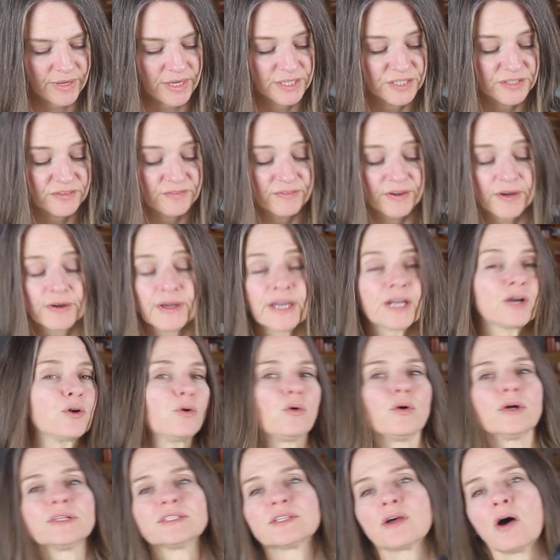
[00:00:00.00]
It's very
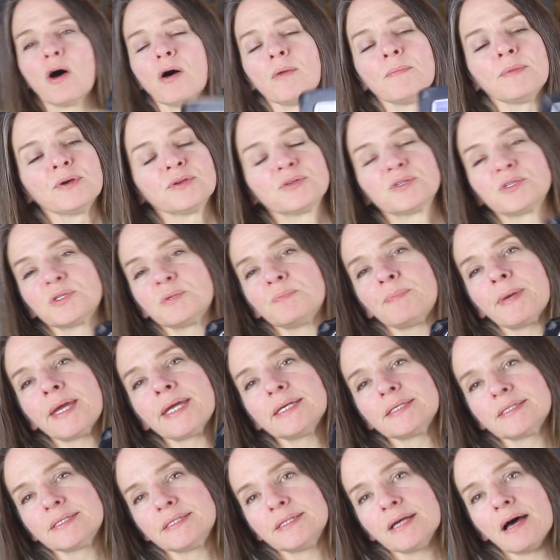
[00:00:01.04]
cool. It's almost
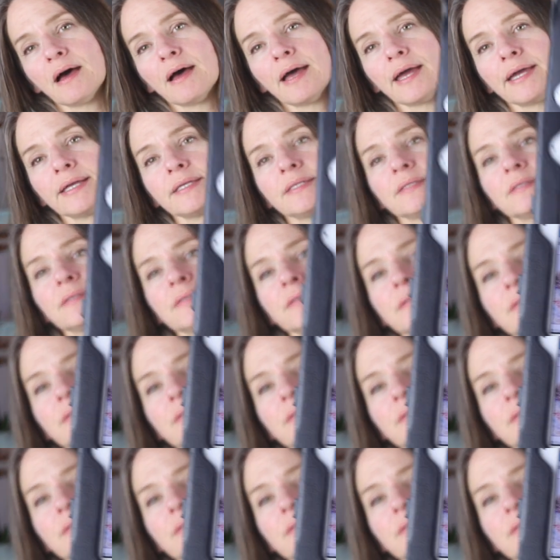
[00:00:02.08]
space dyed.